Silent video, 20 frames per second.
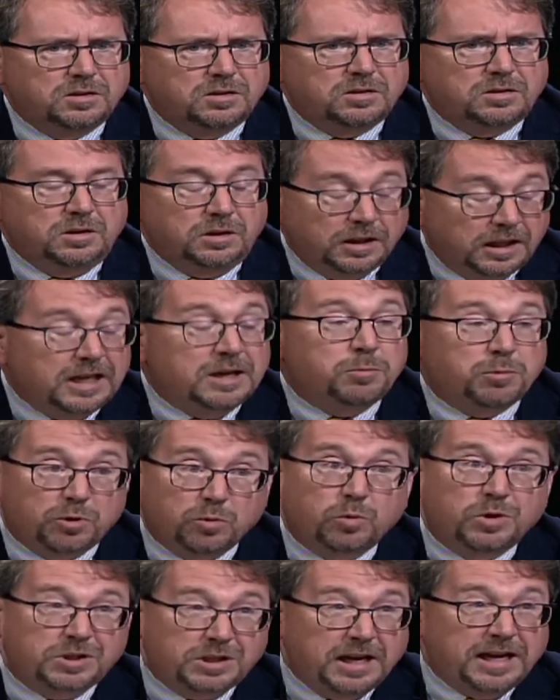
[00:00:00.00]
Labor,
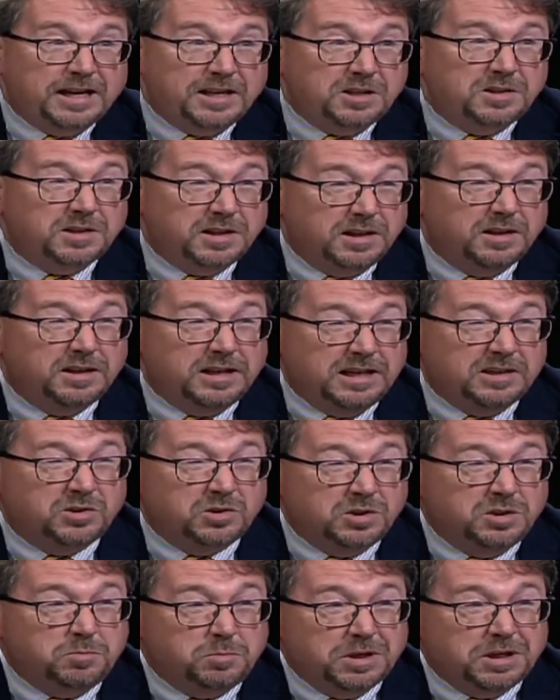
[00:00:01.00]
which has
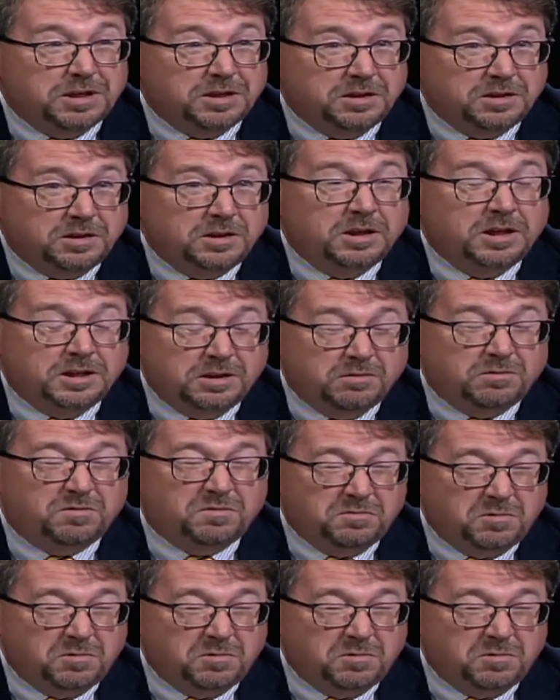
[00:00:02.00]
actually been kind of